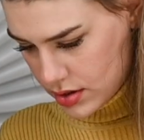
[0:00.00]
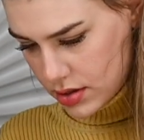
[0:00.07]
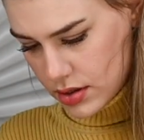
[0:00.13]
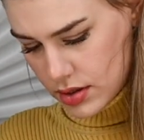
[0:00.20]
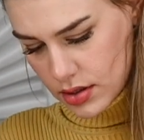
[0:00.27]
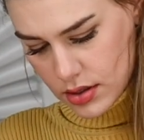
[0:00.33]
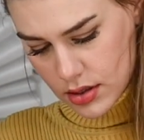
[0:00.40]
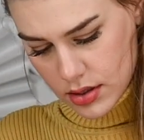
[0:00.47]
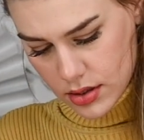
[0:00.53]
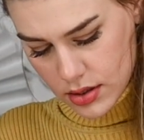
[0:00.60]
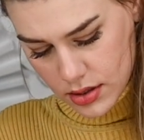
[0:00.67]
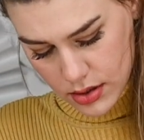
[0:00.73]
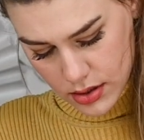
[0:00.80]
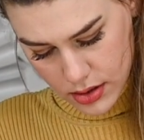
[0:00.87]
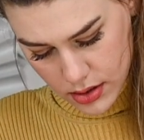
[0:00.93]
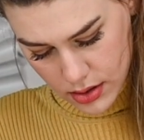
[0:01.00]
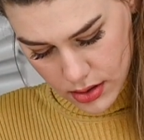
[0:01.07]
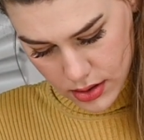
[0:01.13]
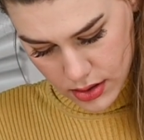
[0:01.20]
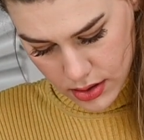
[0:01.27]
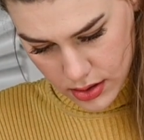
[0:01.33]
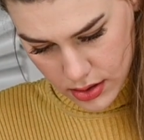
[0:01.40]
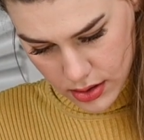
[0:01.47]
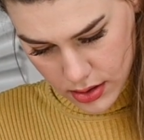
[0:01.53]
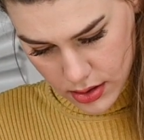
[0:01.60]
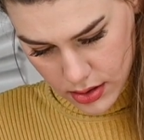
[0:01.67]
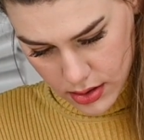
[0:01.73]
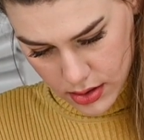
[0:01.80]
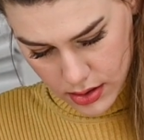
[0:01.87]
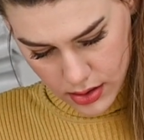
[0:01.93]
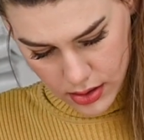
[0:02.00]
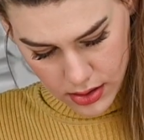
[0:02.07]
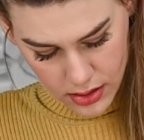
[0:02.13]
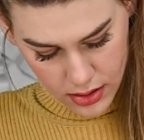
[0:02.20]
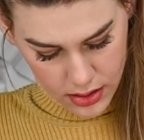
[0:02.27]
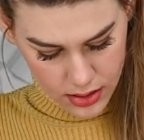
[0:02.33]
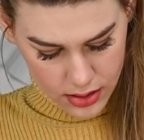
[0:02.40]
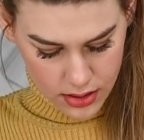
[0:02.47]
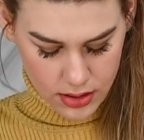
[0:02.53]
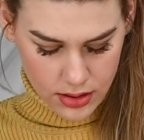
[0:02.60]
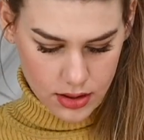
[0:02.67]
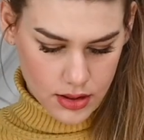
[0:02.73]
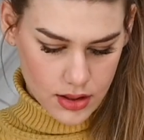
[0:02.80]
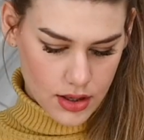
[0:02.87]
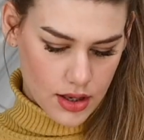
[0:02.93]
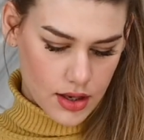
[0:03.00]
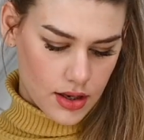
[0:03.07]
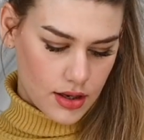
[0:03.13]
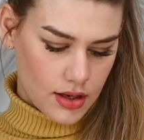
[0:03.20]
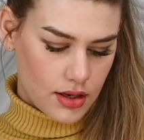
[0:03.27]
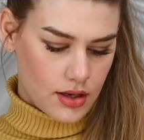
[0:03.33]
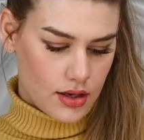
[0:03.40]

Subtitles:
No one is speaking in this clip.